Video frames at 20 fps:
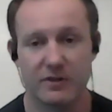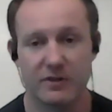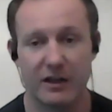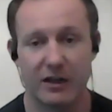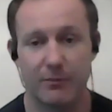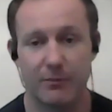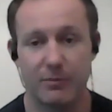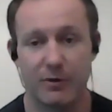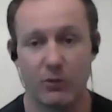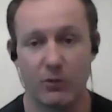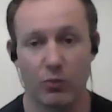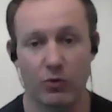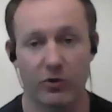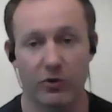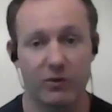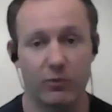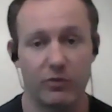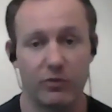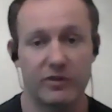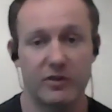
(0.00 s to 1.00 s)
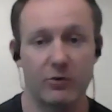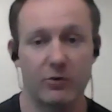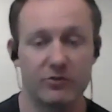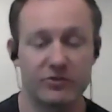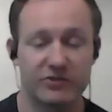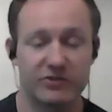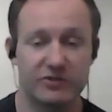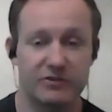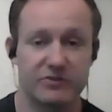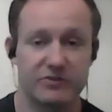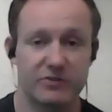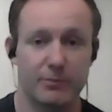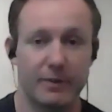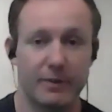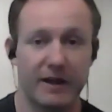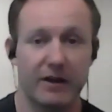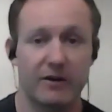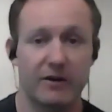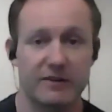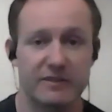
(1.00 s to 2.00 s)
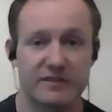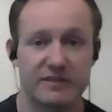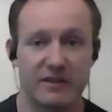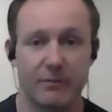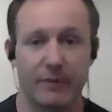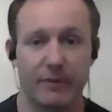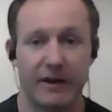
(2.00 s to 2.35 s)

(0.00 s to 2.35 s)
but working with coaches or parents that